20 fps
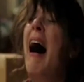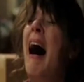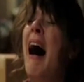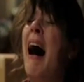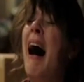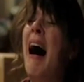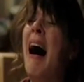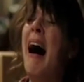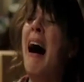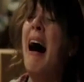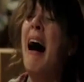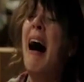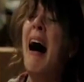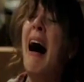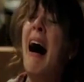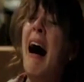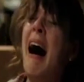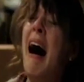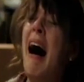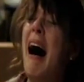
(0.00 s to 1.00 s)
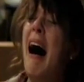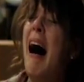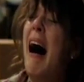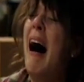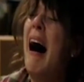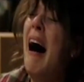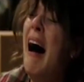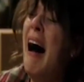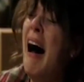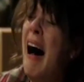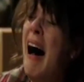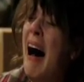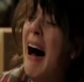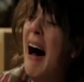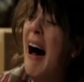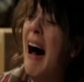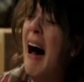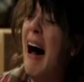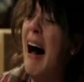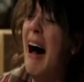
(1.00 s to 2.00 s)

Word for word: fucking bleeding every single month.